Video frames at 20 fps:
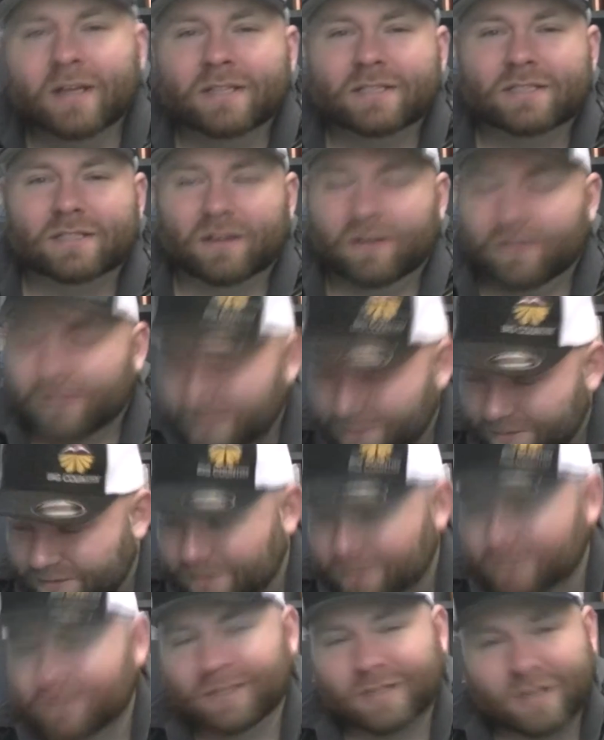So that
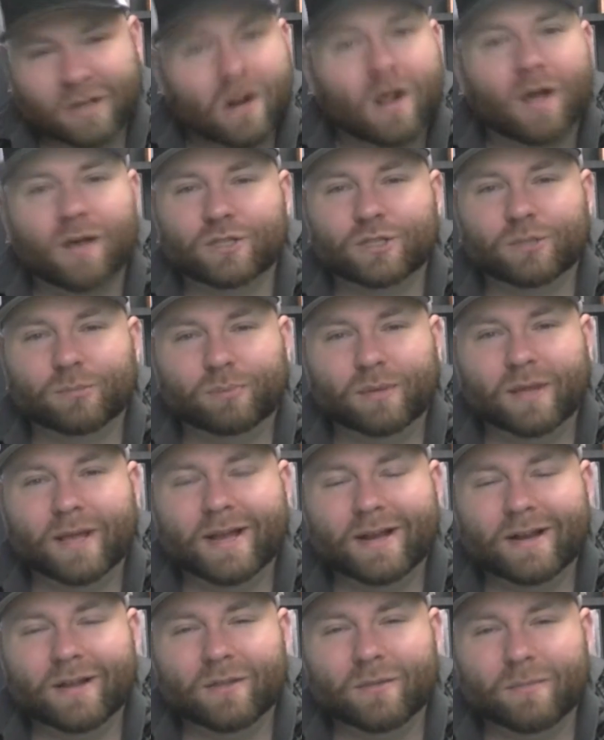could also
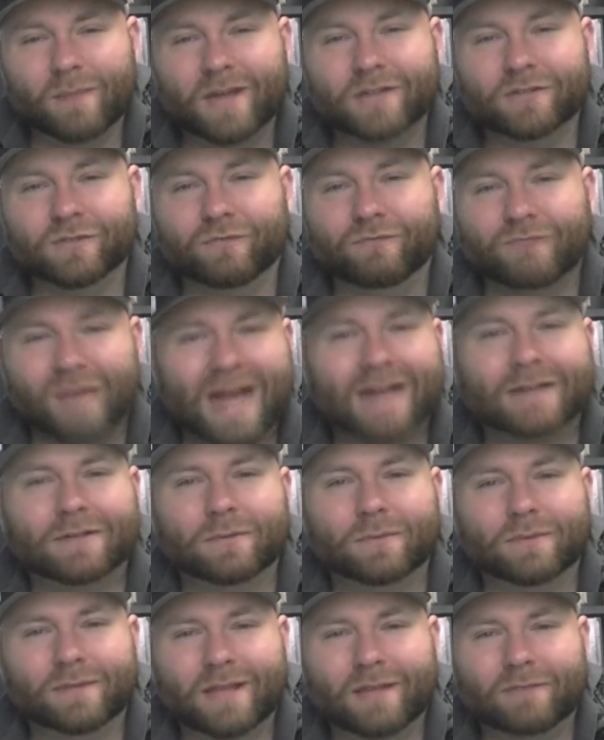play another major
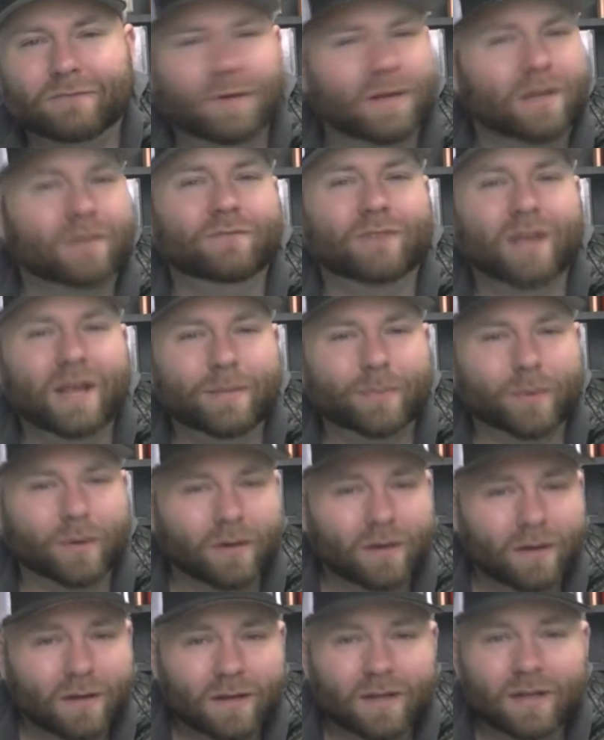factor with that fucking vapor.